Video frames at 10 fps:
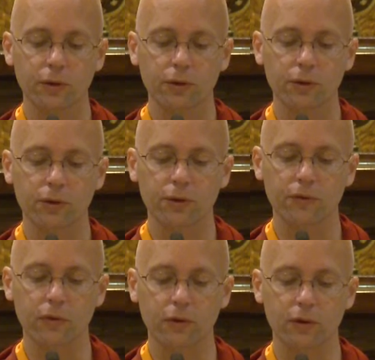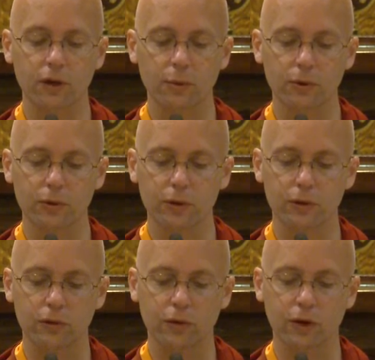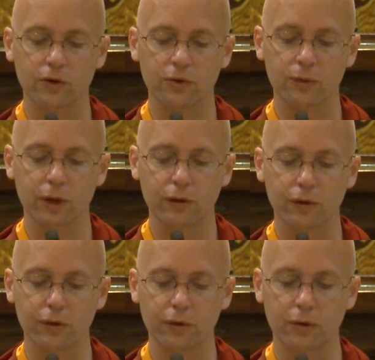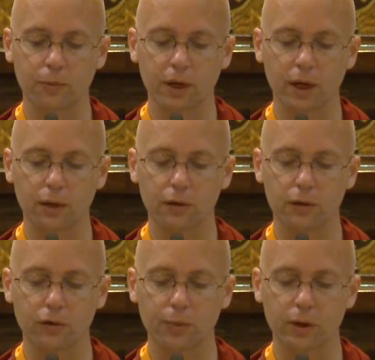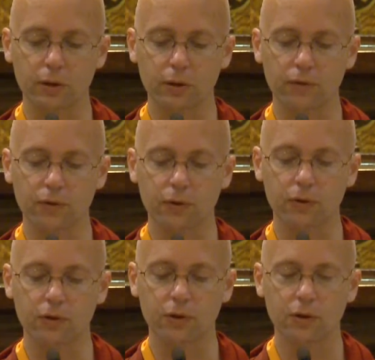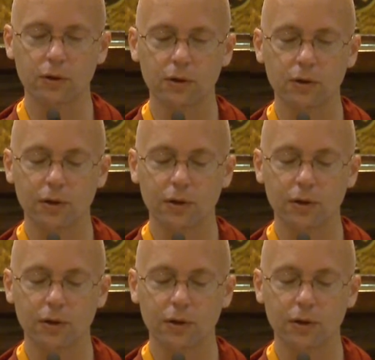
Then the third of the four Dharma reads, grant your blessings that the path dispel confusion.